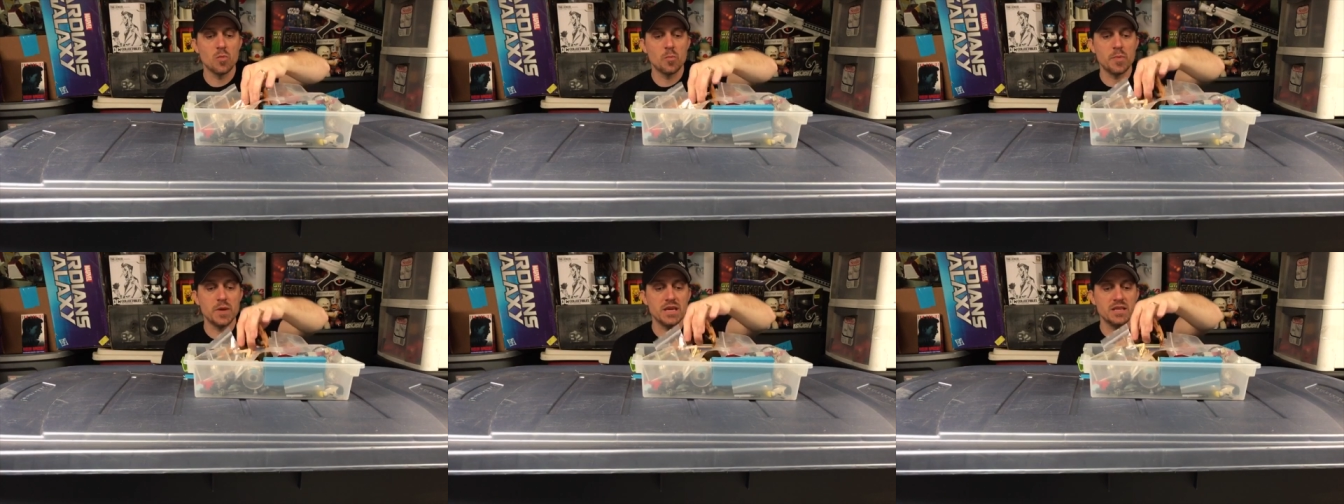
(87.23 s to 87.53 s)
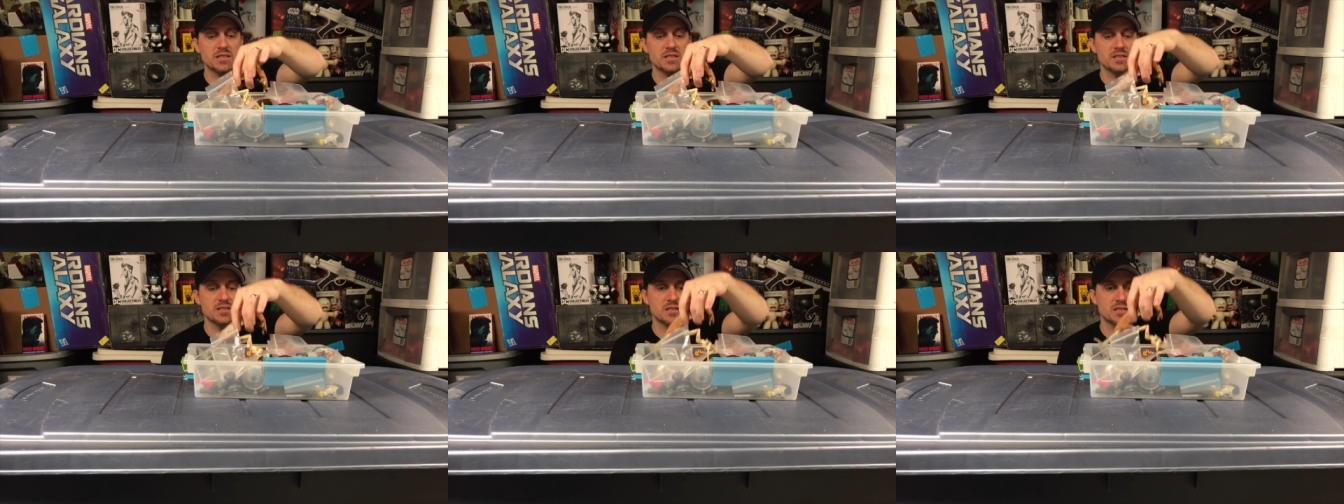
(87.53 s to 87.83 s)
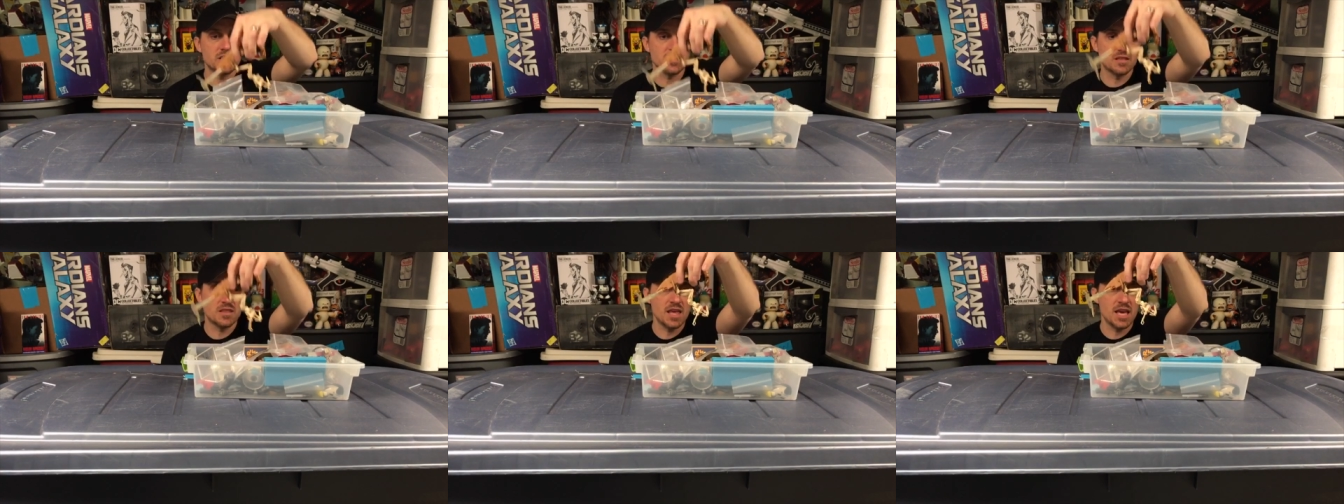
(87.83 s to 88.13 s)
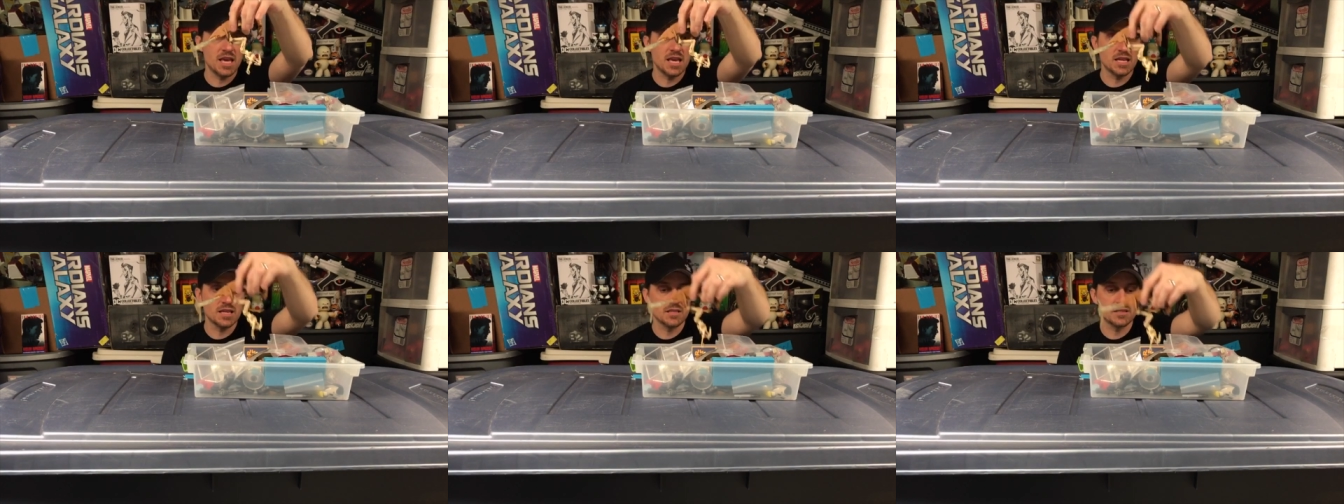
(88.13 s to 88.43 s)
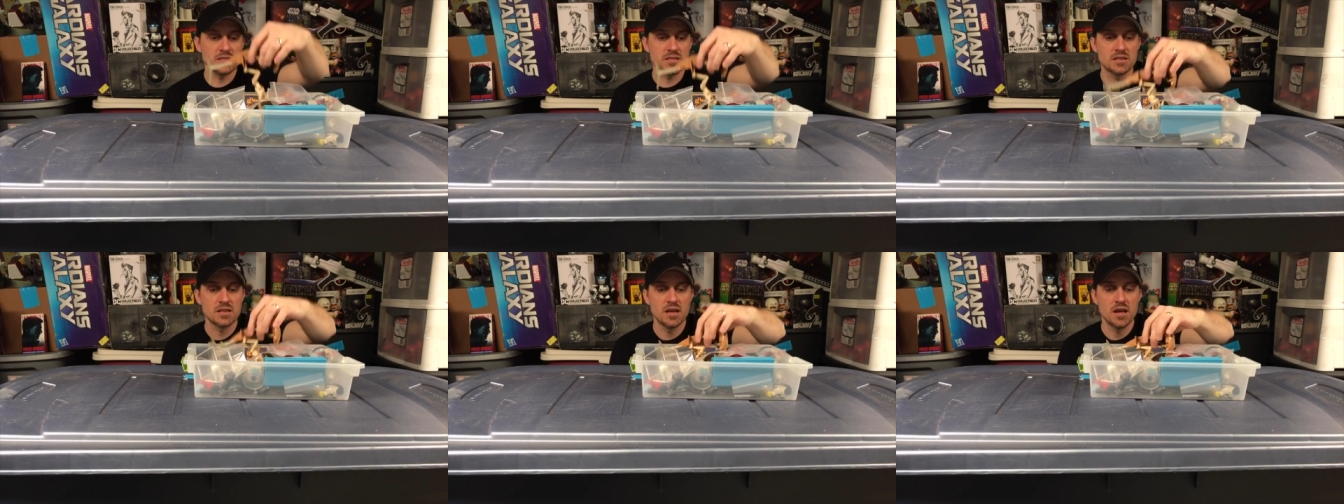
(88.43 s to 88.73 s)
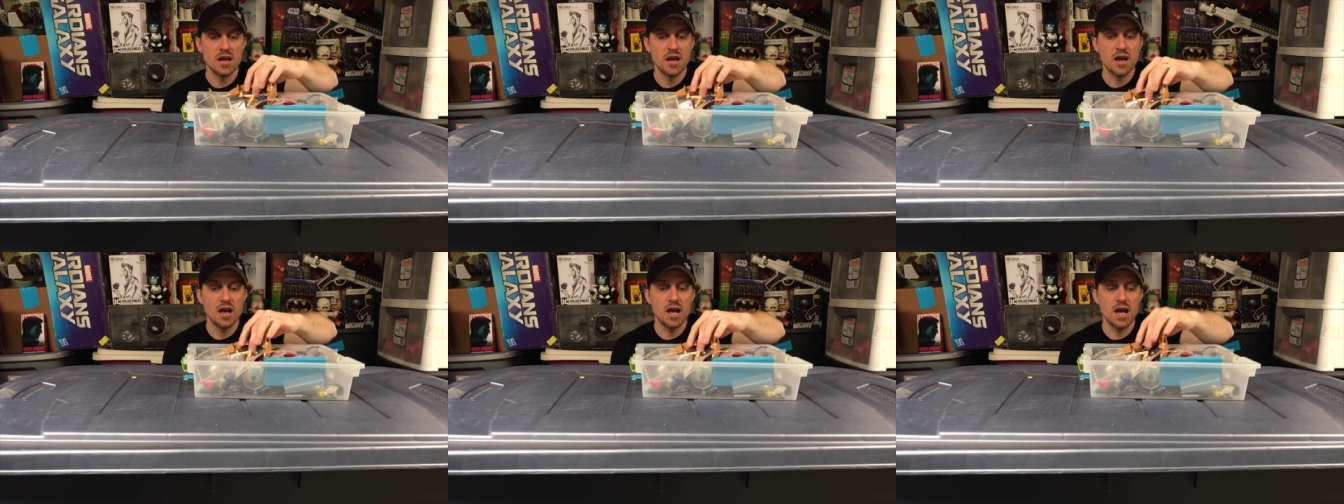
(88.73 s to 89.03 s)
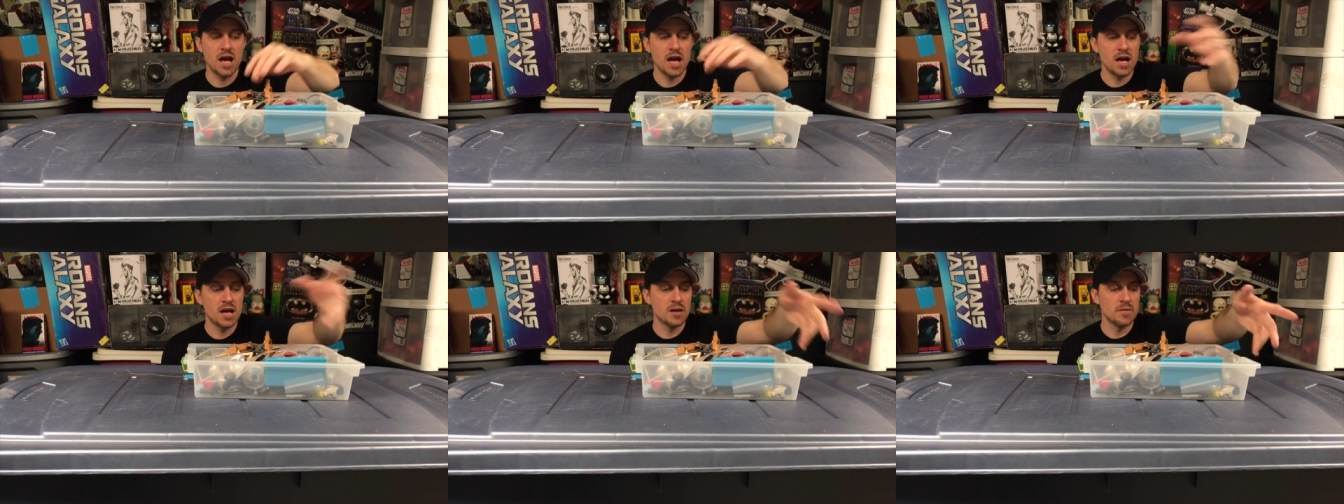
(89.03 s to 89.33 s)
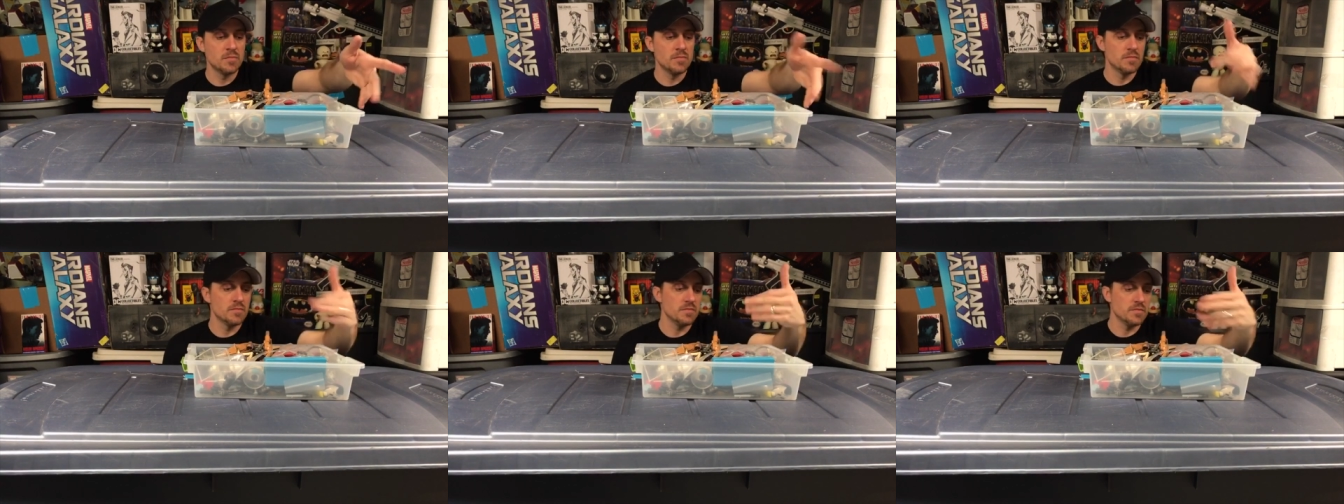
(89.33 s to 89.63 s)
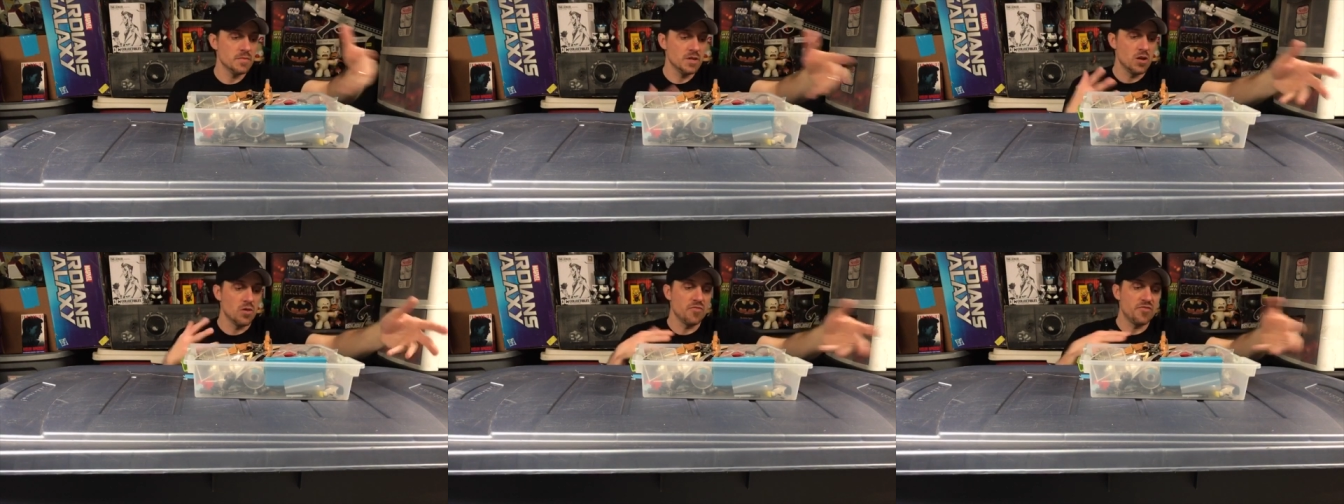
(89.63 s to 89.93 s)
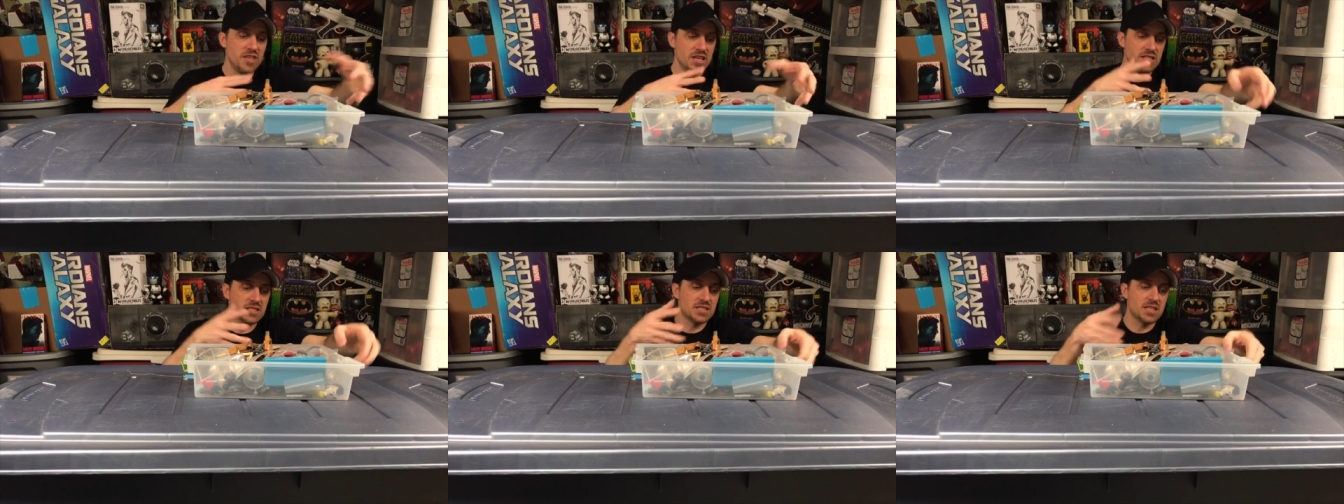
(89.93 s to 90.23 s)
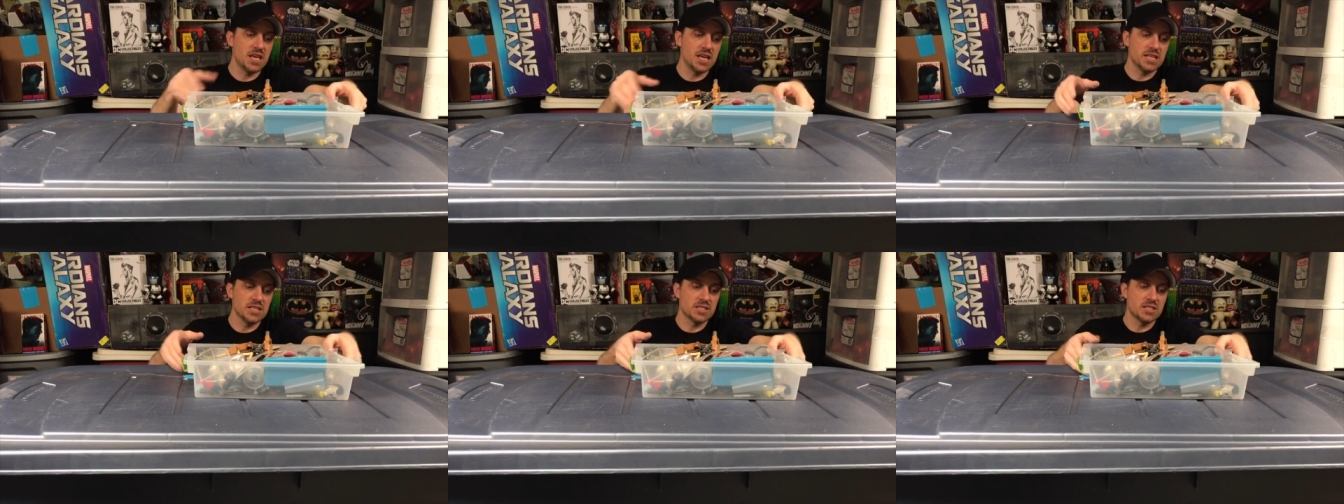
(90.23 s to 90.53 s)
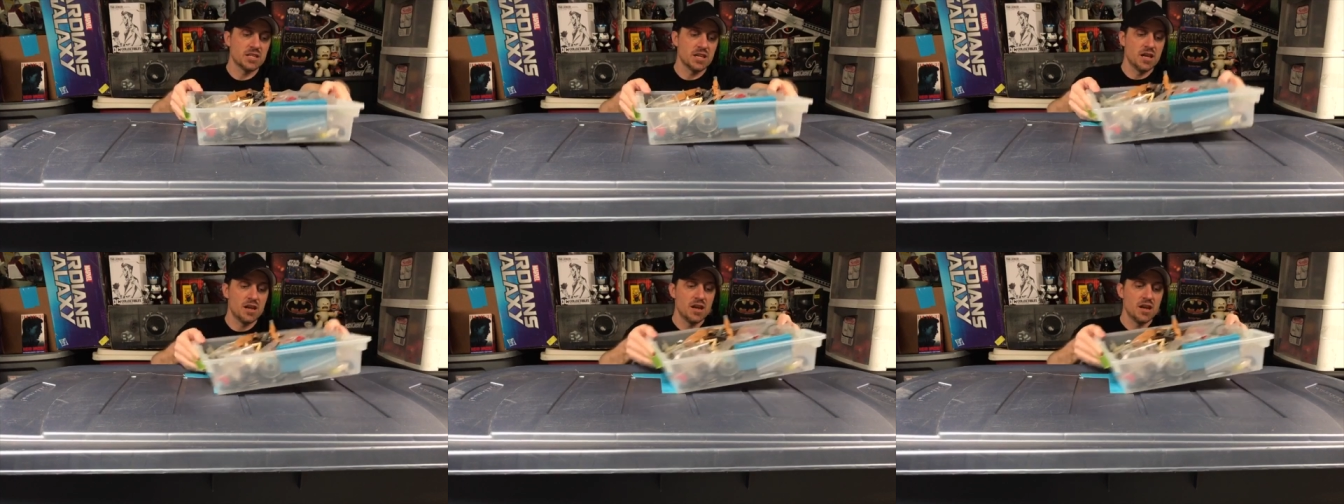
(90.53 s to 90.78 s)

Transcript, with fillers: pieces to things, you know, these things.